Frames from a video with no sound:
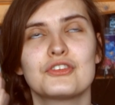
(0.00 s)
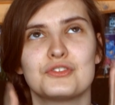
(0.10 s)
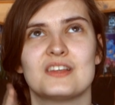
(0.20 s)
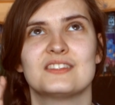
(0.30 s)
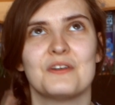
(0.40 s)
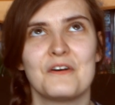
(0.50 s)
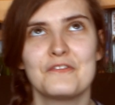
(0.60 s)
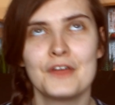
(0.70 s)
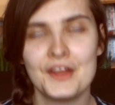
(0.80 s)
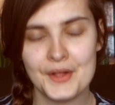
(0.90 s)
stress enough.
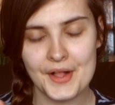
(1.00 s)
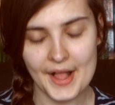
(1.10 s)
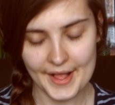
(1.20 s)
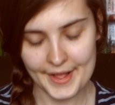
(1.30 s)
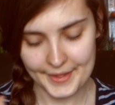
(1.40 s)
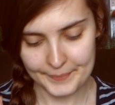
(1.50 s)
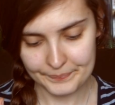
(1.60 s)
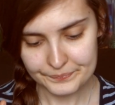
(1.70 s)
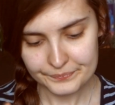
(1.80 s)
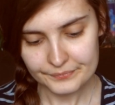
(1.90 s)

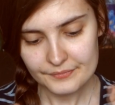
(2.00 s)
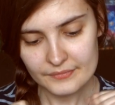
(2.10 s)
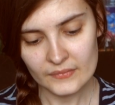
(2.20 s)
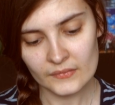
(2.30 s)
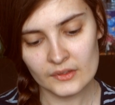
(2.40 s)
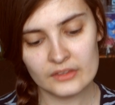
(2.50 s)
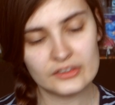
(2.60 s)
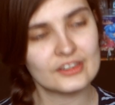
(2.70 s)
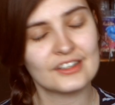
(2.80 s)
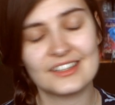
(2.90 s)

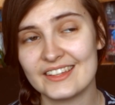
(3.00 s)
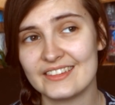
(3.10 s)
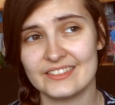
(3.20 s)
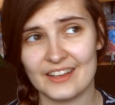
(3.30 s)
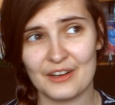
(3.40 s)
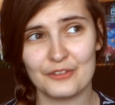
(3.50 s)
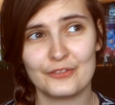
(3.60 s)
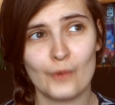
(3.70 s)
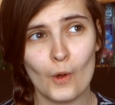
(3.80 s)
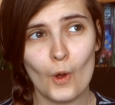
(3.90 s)
The gig itself
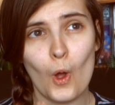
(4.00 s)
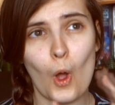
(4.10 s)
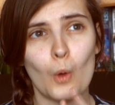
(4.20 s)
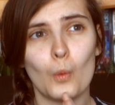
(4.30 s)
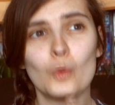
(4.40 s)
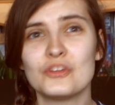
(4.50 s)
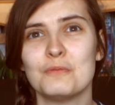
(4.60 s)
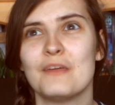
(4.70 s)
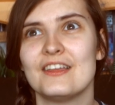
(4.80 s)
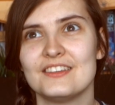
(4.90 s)
was
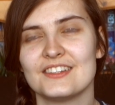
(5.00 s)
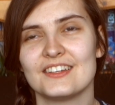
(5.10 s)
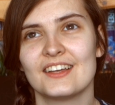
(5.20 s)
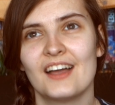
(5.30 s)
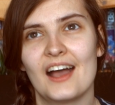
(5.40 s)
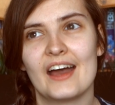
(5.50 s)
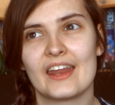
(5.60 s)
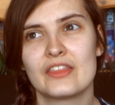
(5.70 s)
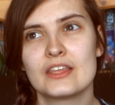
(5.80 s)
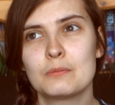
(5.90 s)
amazing, and
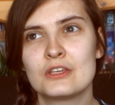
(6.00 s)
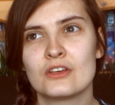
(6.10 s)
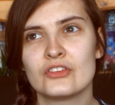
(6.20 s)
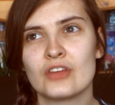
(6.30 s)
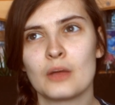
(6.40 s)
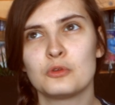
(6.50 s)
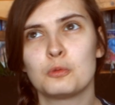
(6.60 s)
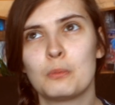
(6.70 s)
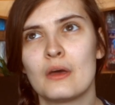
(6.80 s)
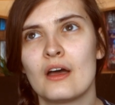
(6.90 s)
I think because I was
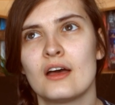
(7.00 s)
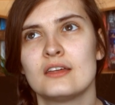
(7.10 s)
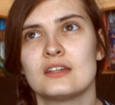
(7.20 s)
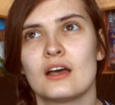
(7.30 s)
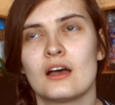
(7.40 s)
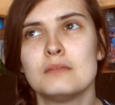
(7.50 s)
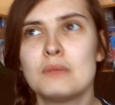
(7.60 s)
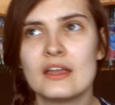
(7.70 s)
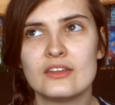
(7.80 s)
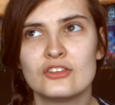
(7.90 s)
prepared, I
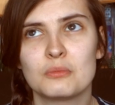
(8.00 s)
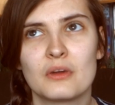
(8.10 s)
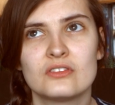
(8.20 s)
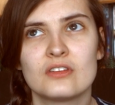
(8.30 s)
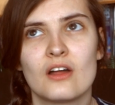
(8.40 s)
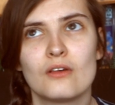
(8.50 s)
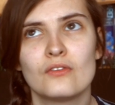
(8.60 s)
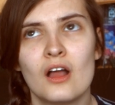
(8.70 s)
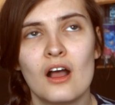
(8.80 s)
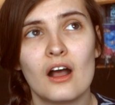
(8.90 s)
paced myself.
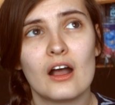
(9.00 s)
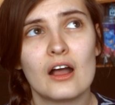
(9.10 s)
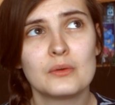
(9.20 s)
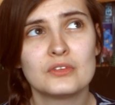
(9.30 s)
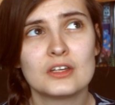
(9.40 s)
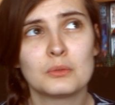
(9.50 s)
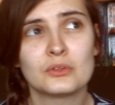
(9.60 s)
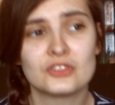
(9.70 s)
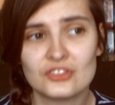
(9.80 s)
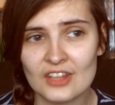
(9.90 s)
I was able
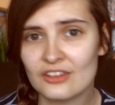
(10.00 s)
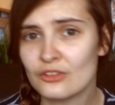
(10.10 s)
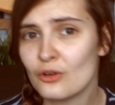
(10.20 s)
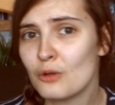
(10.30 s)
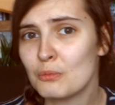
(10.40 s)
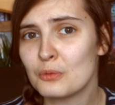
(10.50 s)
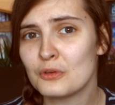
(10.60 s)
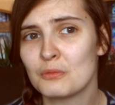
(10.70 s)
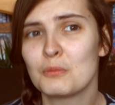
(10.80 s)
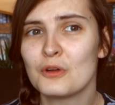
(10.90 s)
to stand up
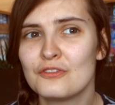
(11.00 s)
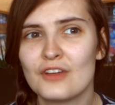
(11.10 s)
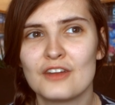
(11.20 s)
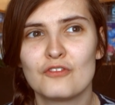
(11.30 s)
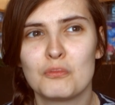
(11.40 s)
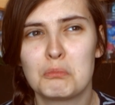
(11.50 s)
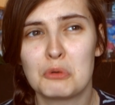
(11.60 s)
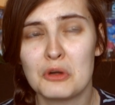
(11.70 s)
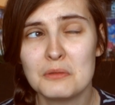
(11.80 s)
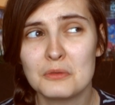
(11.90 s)
with my boyfriend for
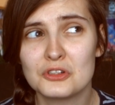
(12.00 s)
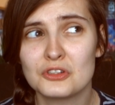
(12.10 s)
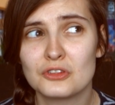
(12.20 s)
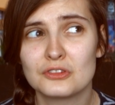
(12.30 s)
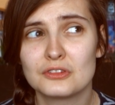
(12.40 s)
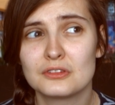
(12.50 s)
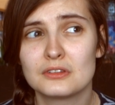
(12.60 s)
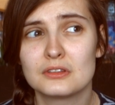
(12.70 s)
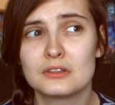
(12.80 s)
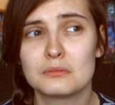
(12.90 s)
pretty much
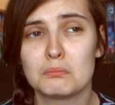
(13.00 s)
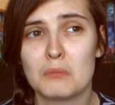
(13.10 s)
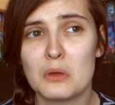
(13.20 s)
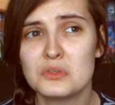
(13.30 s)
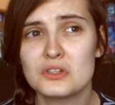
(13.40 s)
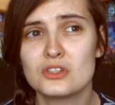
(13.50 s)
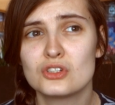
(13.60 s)
most of the